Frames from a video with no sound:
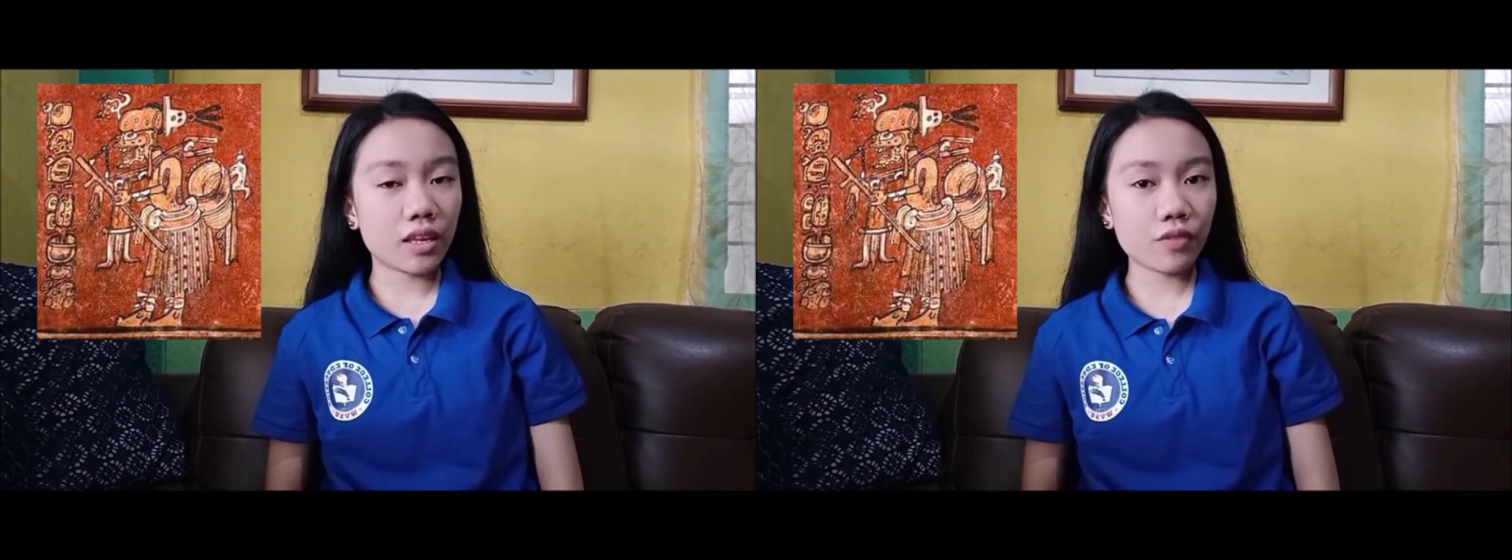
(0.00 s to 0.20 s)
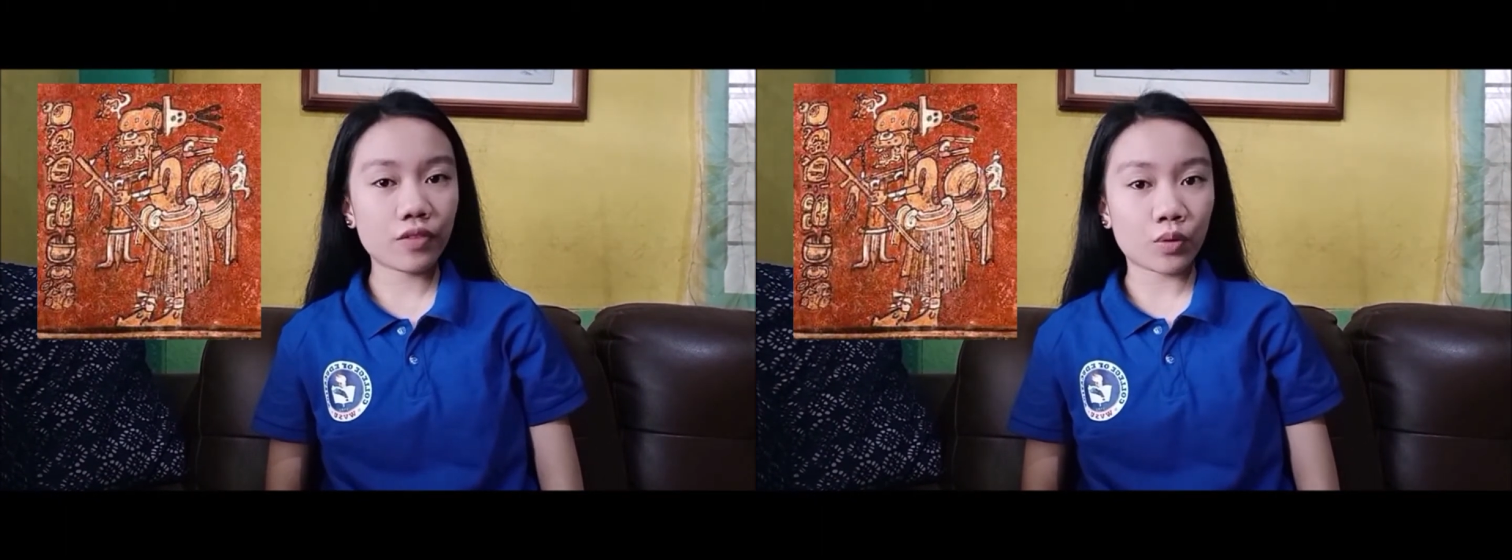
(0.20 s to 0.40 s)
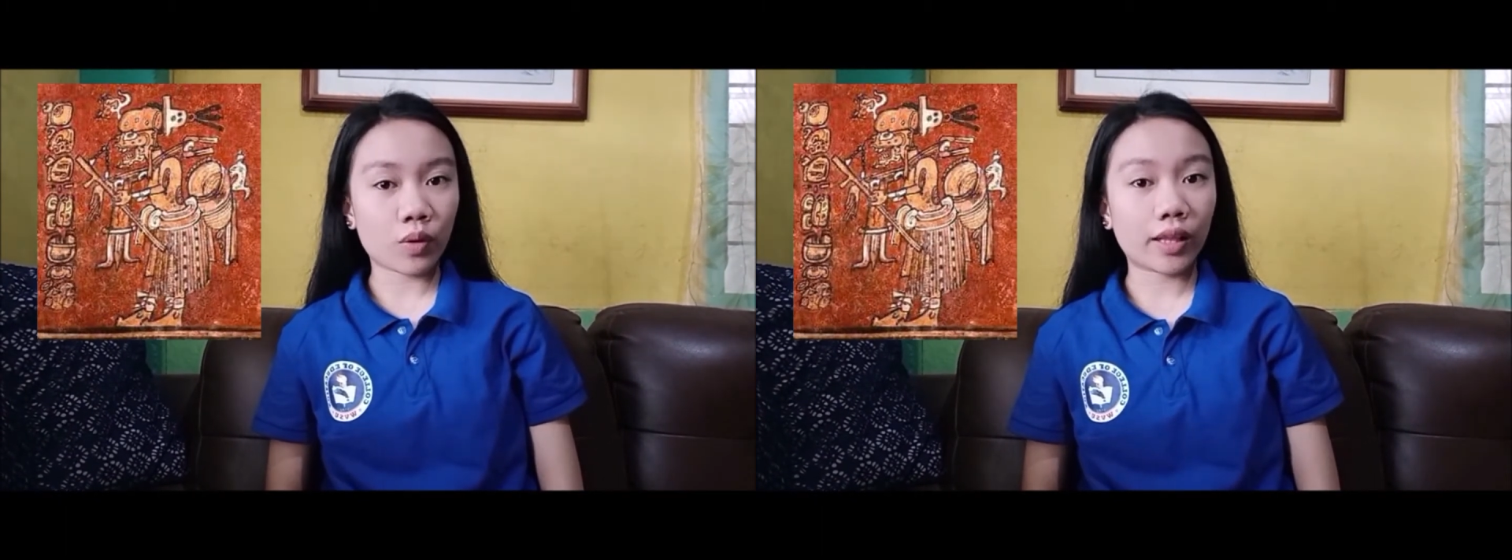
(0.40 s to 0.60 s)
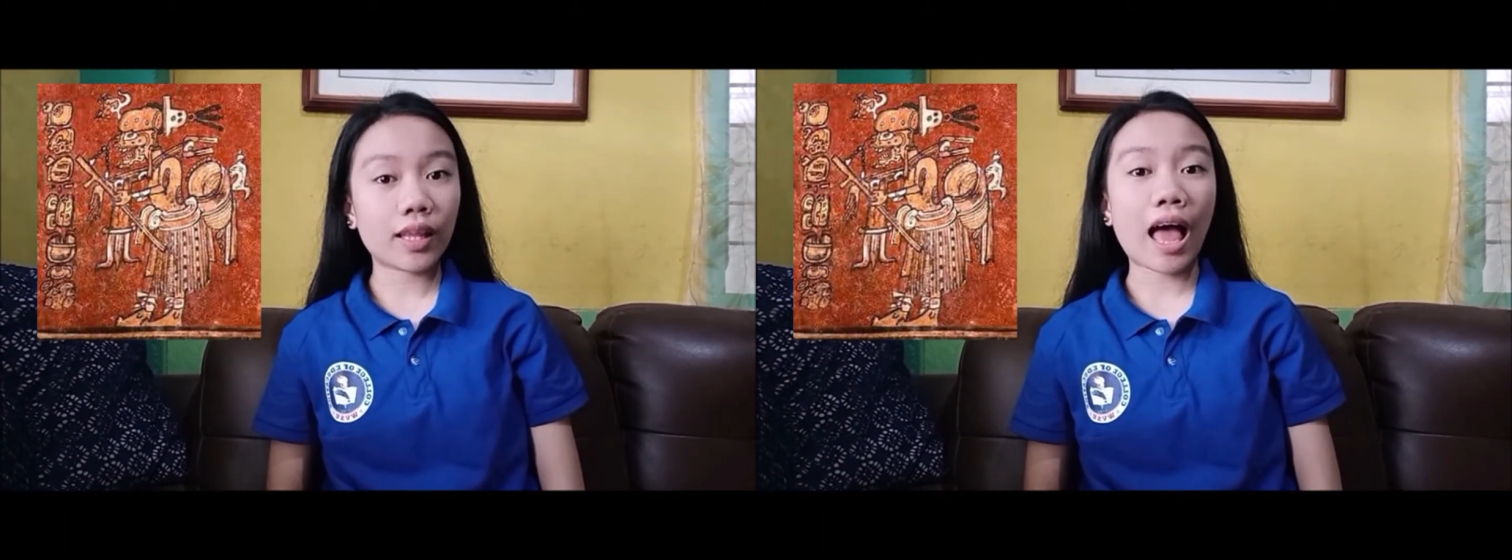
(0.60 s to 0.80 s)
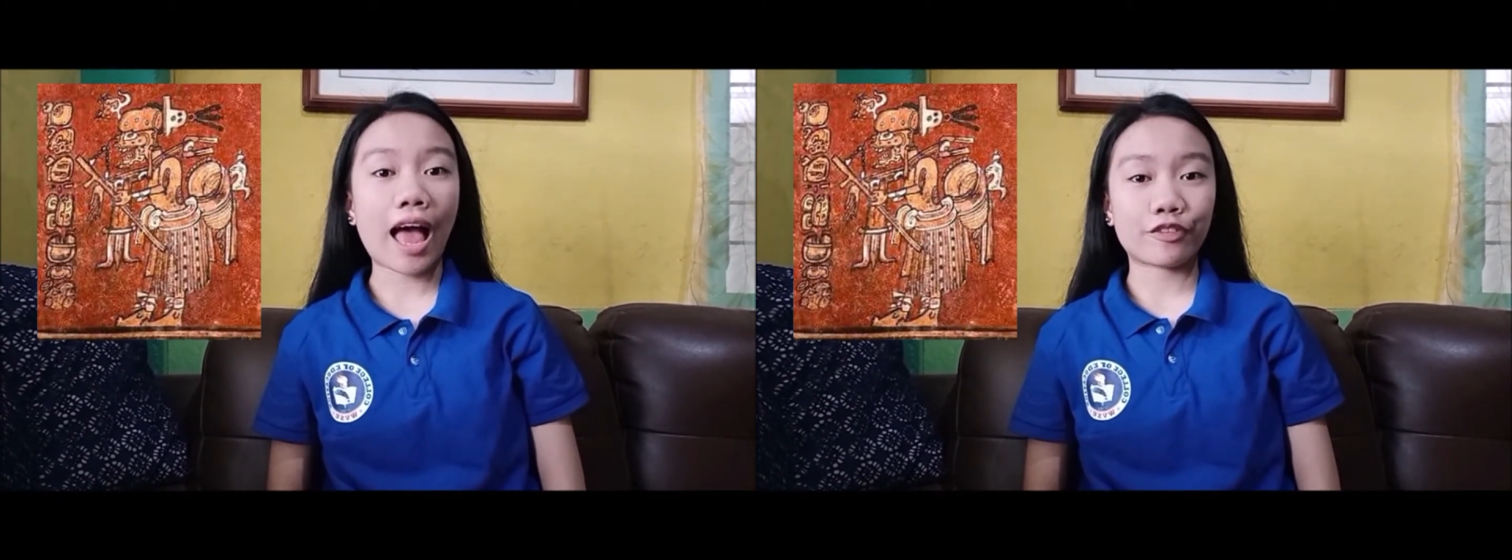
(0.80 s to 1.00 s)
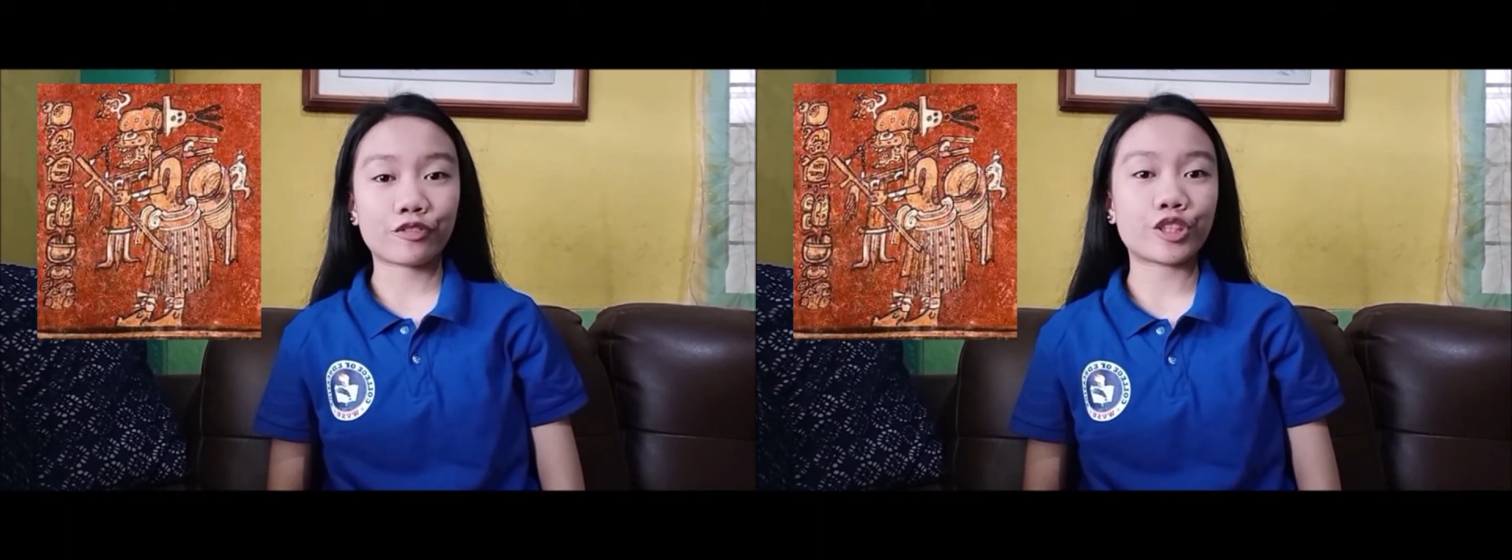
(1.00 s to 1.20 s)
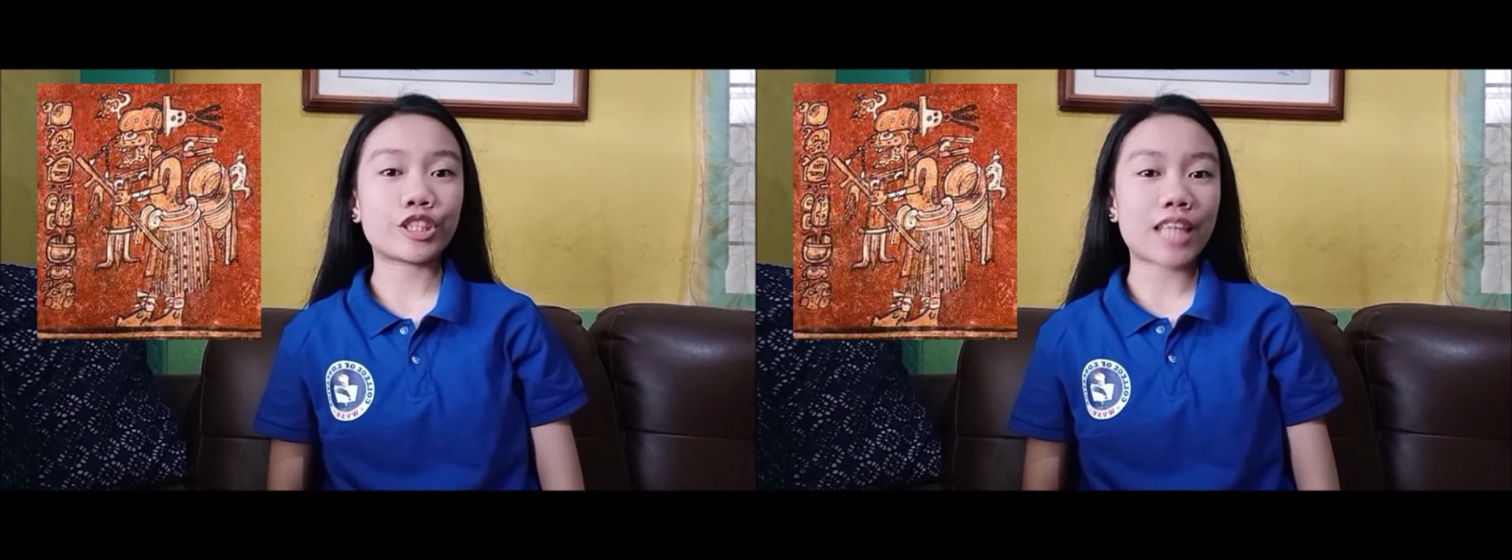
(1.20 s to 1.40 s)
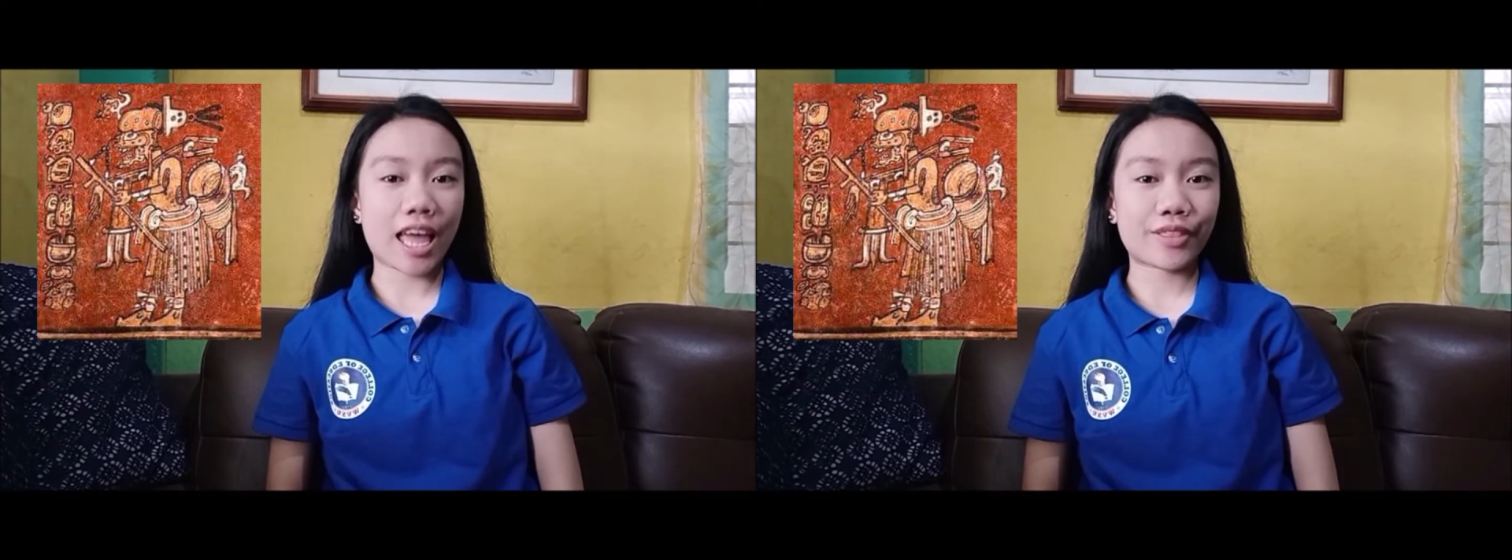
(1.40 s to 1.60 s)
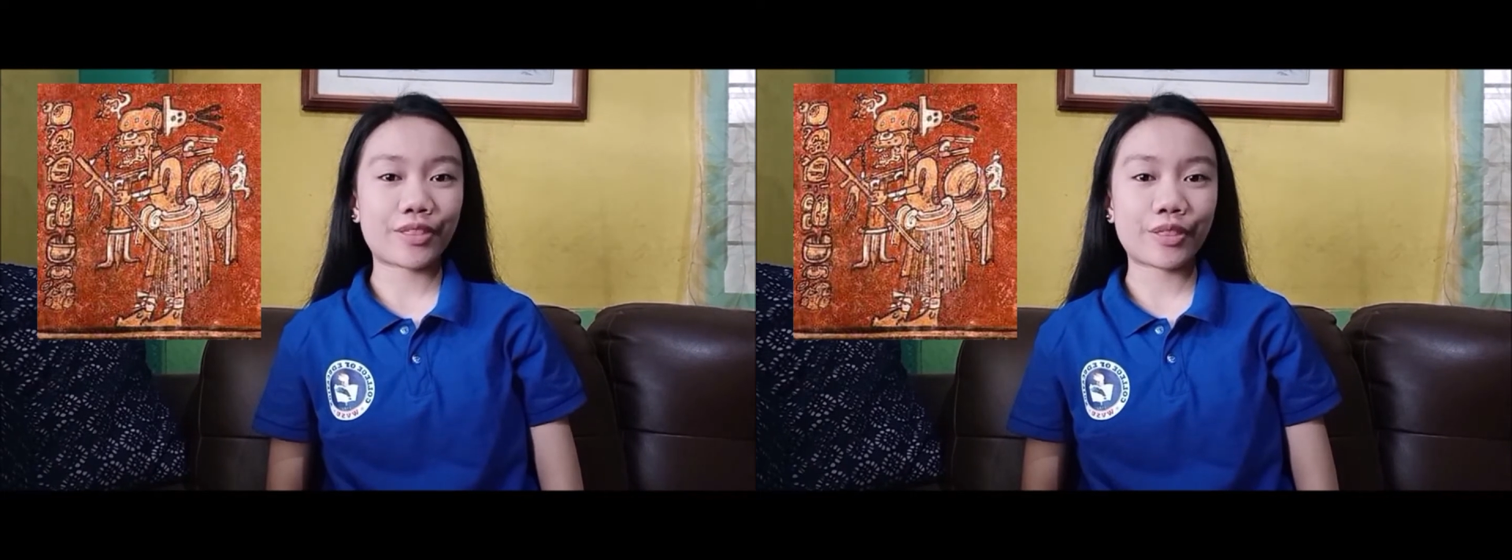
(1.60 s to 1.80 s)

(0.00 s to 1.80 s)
individual after death.